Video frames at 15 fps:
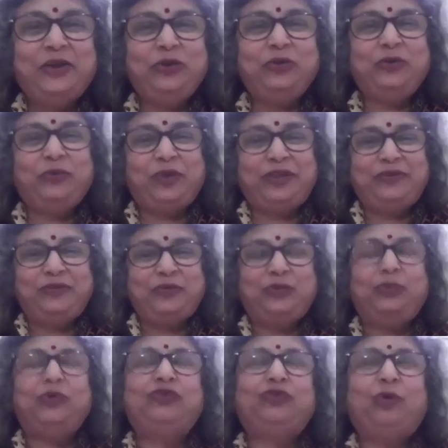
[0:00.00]
when
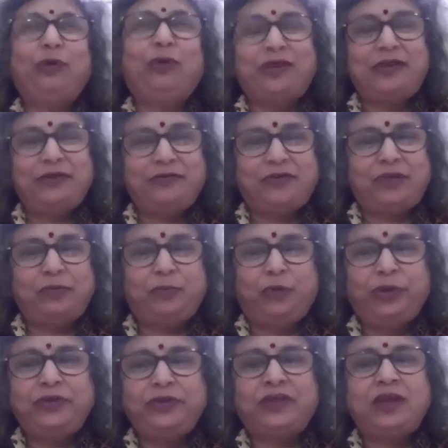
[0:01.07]
we were talking, one
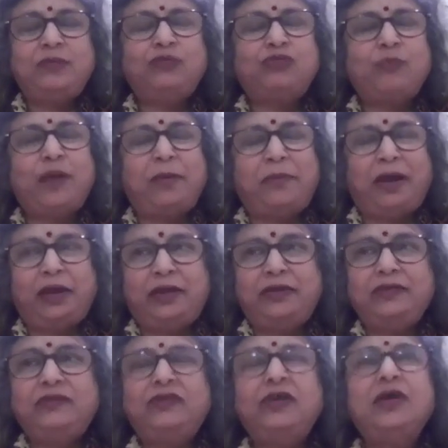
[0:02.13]
point came to my
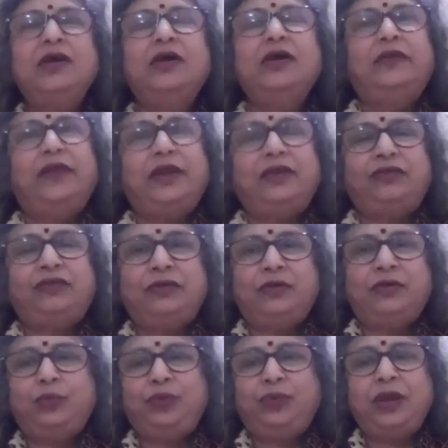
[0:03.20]
mind that
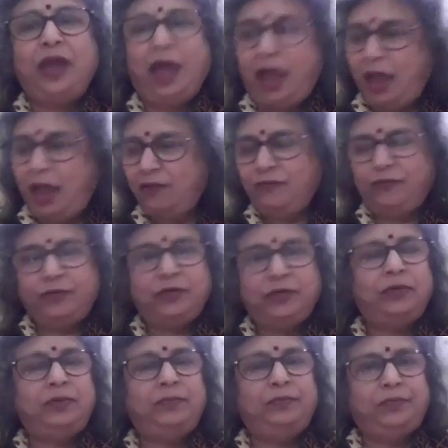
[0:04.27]
we have
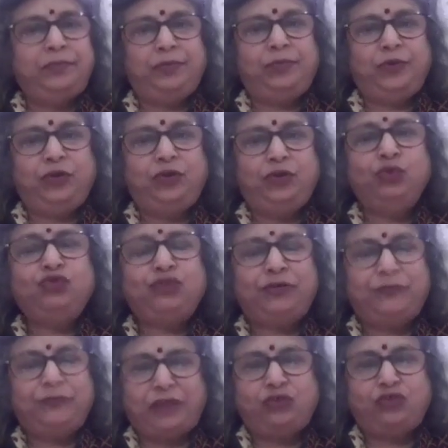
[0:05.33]
a huge
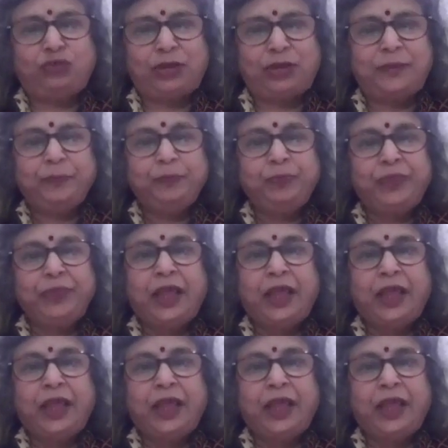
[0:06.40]
inventory.